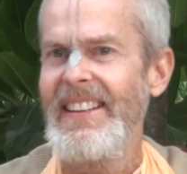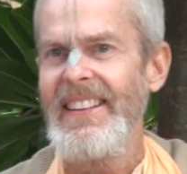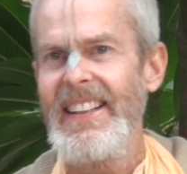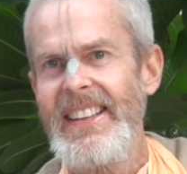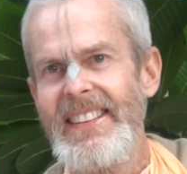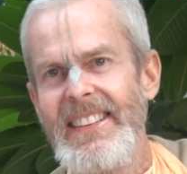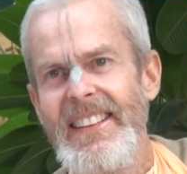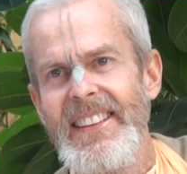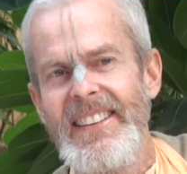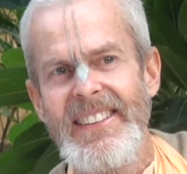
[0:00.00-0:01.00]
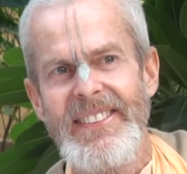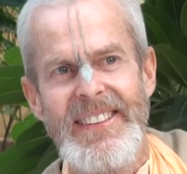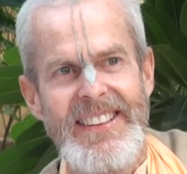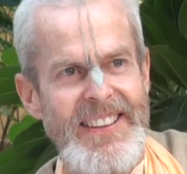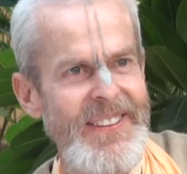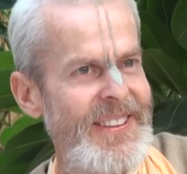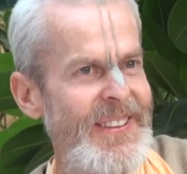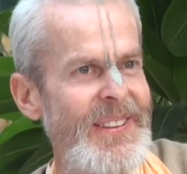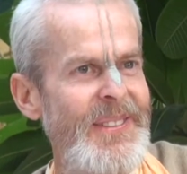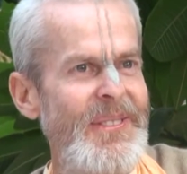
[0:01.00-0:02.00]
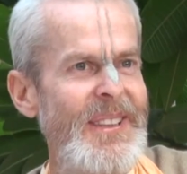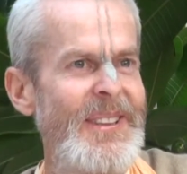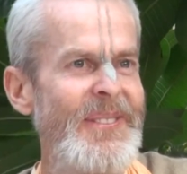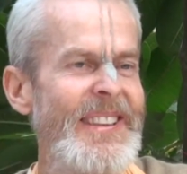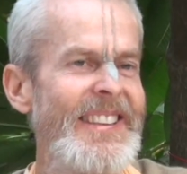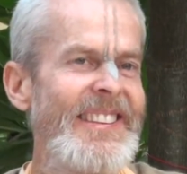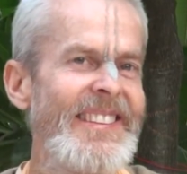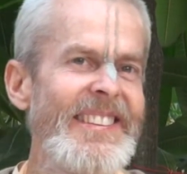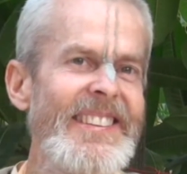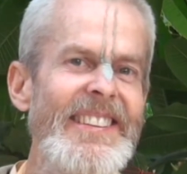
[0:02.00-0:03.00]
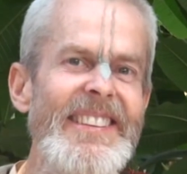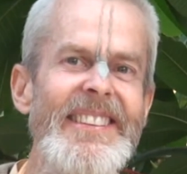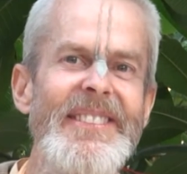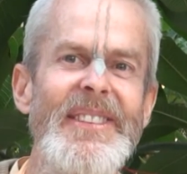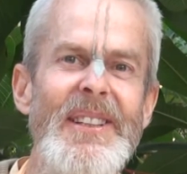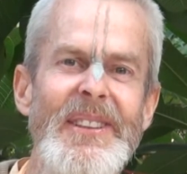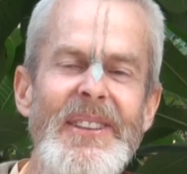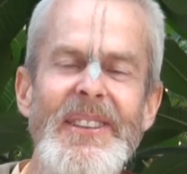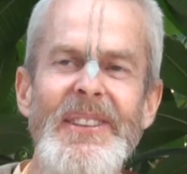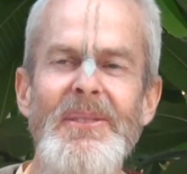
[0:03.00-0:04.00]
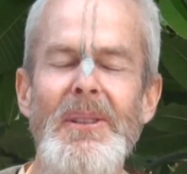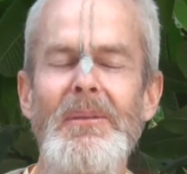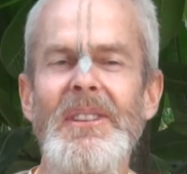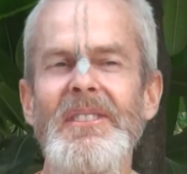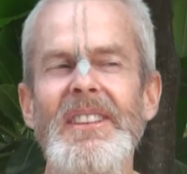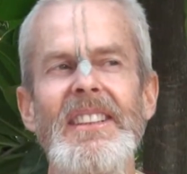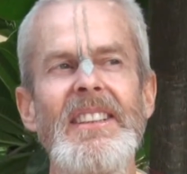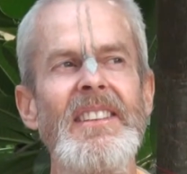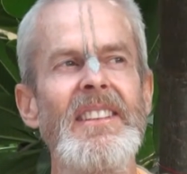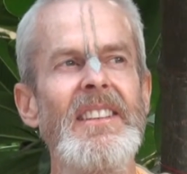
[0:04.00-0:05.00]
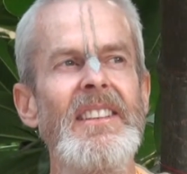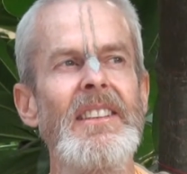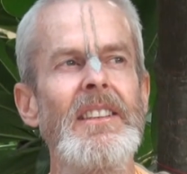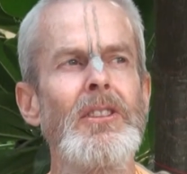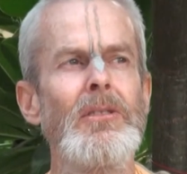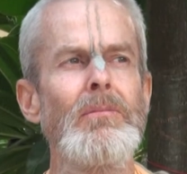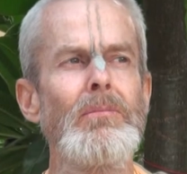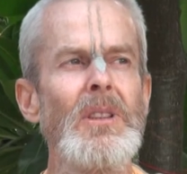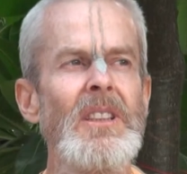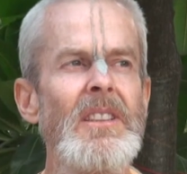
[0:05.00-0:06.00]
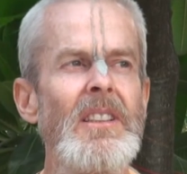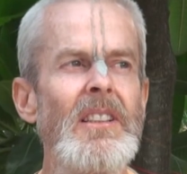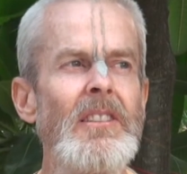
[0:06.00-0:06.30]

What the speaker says: that we told on Brij Mandal, probably heard maybe already. But